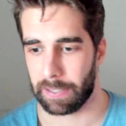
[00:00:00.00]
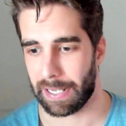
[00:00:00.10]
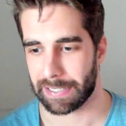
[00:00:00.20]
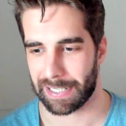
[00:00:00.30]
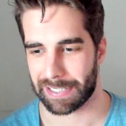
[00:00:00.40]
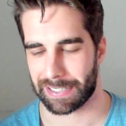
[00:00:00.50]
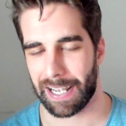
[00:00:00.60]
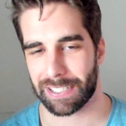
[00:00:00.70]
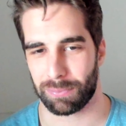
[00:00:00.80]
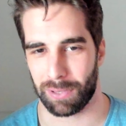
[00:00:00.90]
Last, last,
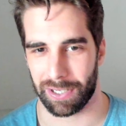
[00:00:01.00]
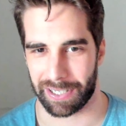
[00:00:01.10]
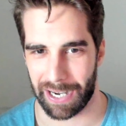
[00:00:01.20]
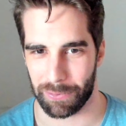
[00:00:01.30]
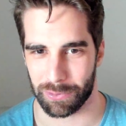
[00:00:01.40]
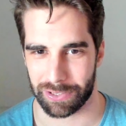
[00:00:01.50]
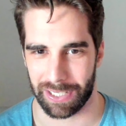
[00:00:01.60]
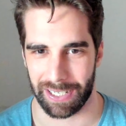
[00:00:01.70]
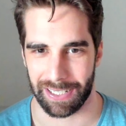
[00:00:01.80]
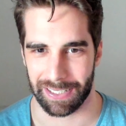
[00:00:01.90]
last plug I will
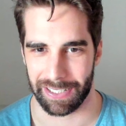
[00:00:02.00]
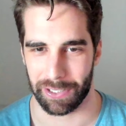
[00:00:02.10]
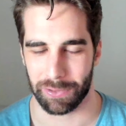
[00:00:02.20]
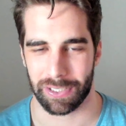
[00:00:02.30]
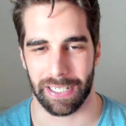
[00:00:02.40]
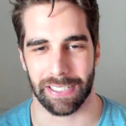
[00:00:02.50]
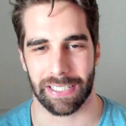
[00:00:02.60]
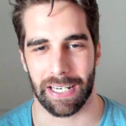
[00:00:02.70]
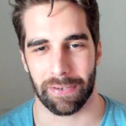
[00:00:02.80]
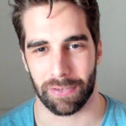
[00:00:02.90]
say, Leos, is
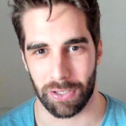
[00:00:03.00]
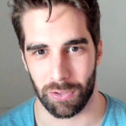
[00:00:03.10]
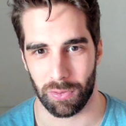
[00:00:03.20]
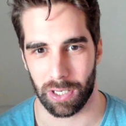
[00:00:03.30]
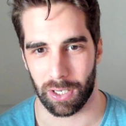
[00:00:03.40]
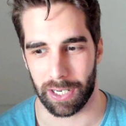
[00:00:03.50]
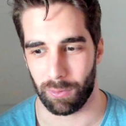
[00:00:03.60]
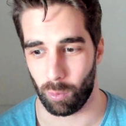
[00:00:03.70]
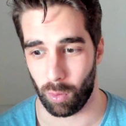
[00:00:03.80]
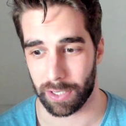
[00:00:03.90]
if you uh,
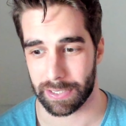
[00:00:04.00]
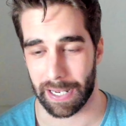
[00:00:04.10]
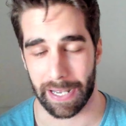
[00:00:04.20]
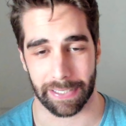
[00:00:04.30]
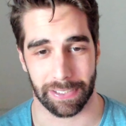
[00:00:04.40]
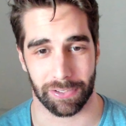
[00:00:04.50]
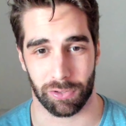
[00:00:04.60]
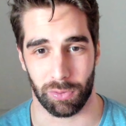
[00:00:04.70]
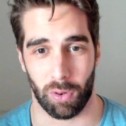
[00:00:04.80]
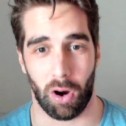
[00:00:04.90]
want access
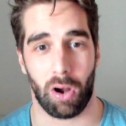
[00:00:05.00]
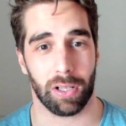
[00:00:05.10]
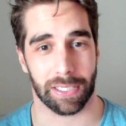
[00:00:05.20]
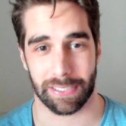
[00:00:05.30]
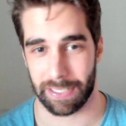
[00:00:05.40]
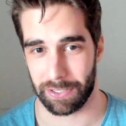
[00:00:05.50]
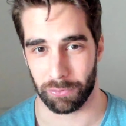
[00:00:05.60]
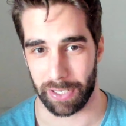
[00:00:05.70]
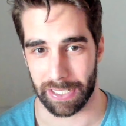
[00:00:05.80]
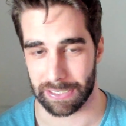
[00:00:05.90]
to all extended
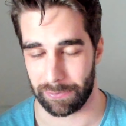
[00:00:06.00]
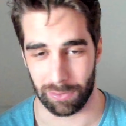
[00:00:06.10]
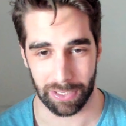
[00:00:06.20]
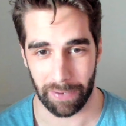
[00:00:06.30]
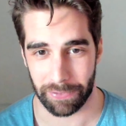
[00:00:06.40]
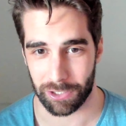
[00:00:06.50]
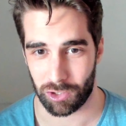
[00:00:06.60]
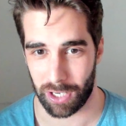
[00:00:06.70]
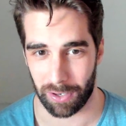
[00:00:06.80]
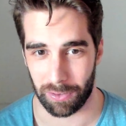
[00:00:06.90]
readings, if you love this
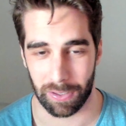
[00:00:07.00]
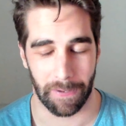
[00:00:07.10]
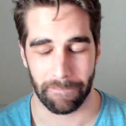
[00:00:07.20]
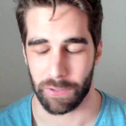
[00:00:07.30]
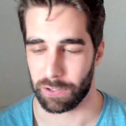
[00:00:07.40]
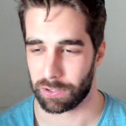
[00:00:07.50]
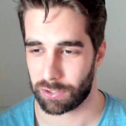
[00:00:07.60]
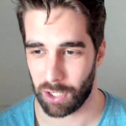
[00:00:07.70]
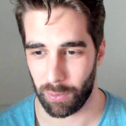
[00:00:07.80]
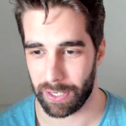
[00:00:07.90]
channel, you're
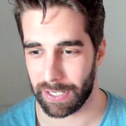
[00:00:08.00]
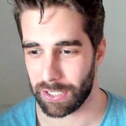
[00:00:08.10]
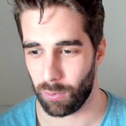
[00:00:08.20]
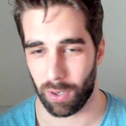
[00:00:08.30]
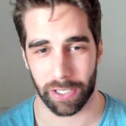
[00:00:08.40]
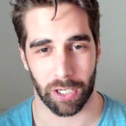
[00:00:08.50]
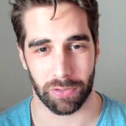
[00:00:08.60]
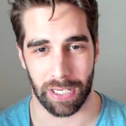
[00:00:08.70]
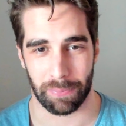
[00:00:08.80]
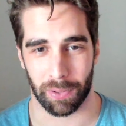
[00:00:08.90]
so in, you want to go
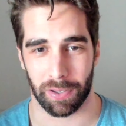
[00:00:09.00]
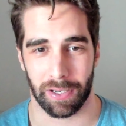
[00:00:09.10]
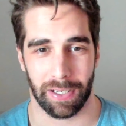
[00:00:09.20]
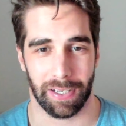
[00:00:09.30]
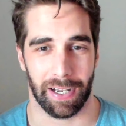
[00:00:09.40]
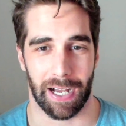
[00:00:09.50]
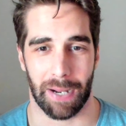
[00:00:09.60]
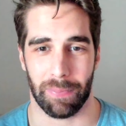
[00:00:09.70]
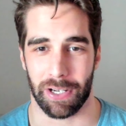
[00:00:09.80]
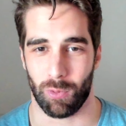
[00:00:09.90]
deeper,
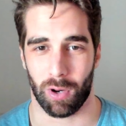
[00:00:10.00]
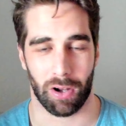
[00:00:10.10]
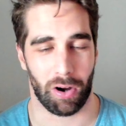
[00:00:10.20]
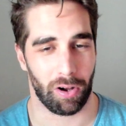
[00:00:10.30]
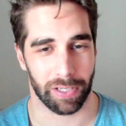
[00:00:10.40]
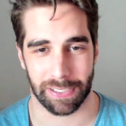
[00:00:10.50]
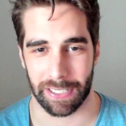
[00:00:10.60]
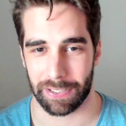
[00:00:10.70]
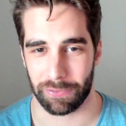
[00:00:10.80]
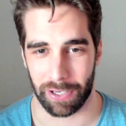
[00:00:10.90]
Um, and you want all
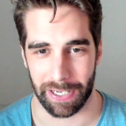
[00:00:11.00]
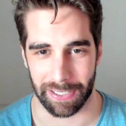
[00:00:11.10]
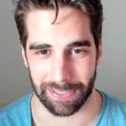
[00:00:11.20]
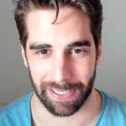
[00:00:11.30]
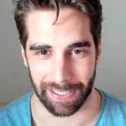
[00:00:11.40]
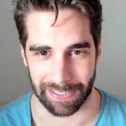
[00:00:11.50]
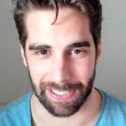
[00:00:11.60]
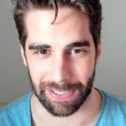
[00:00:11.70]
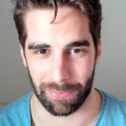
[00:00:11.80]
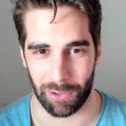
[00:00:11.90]
extended readings
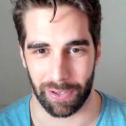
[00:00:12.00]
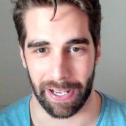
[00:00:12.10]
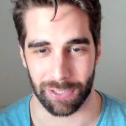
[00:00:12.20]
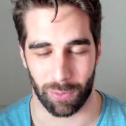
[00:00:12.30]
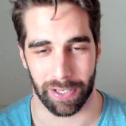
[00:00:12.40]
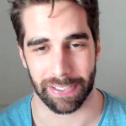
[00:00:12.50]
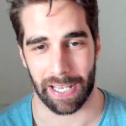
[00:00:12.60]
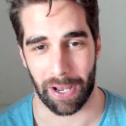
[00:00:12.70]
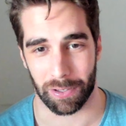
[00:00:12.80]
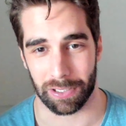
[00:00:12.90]
accessible, as well as
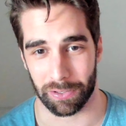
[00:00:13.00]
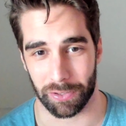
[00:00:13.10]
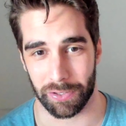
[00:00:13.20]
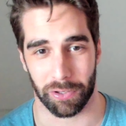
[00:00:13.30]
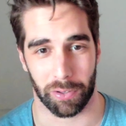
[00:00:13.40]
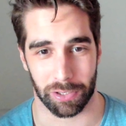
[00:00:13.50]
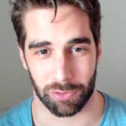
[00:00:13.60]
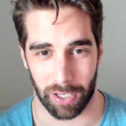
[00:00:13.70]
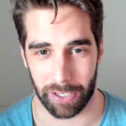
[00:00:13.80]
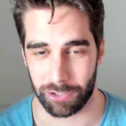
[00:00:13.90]
how to learn your own
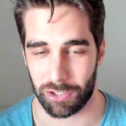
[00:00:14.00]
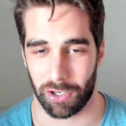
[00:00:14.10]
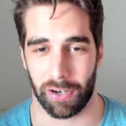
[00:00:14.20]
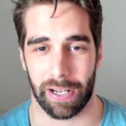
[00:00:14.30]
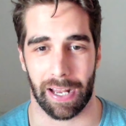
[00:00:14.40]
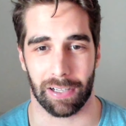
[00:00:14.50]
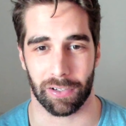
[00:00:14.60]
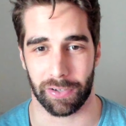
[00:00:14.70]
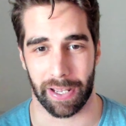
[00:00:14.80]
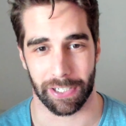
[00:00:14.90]
astrology chart, how to
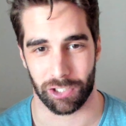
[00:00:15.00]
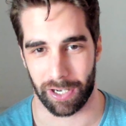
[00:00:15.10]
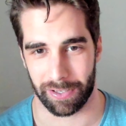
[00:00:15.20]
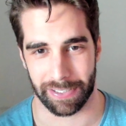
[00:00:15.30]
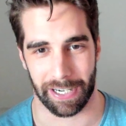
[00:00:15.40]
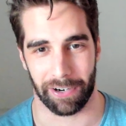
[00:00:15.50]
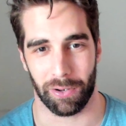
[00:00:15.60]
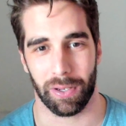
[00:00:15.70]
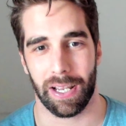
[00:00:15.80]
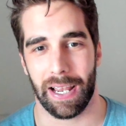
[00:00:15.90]
learn how to channel the
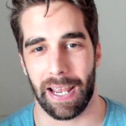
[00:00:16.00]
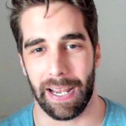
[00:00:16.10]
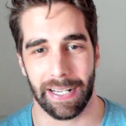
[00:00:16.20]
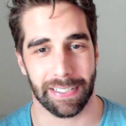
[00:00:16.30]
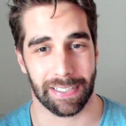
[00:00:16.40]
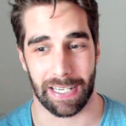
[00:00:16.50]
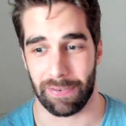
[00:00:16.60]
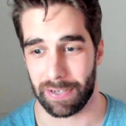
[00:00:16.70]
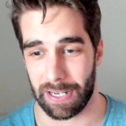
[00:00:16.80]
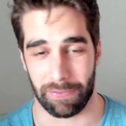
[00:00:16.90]
tarot, and
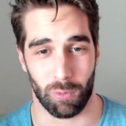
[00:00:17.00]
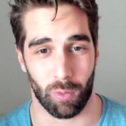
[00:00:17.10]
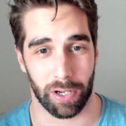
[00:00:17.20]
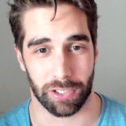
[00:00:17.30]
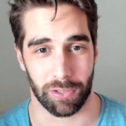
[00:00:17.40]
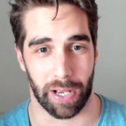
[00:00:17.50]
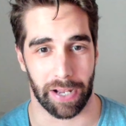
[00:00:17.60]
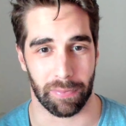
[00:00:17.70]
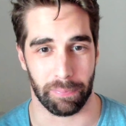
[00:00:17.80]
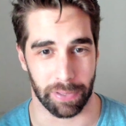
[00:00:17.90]
even if you want to, how
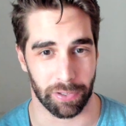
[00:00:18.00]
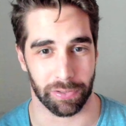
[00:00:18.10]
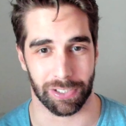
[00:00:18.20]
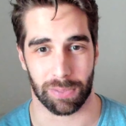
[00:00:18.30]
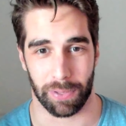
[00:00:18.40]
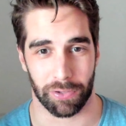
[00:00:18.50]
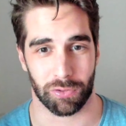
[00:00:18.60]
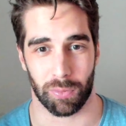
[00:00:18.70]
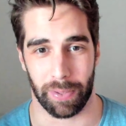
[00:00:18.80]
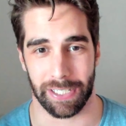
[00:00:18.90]
to build a
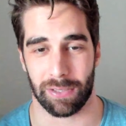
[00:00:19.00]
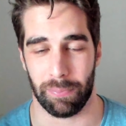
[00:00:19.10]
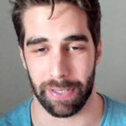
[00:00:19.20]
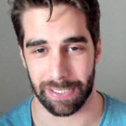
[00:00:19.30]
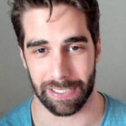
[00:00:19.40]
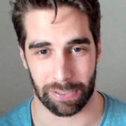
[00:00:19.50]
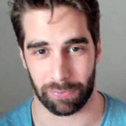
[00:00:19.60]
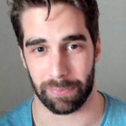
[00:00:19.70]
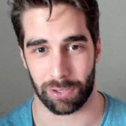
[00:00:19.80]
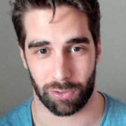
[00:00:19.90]
spiritual-based business
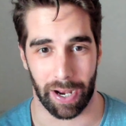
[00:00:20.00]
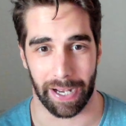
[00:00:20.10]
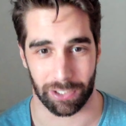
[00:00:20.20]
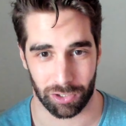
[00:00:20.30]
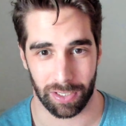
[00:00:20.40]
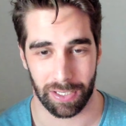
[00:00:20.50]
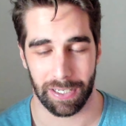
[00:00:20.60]
from scratch,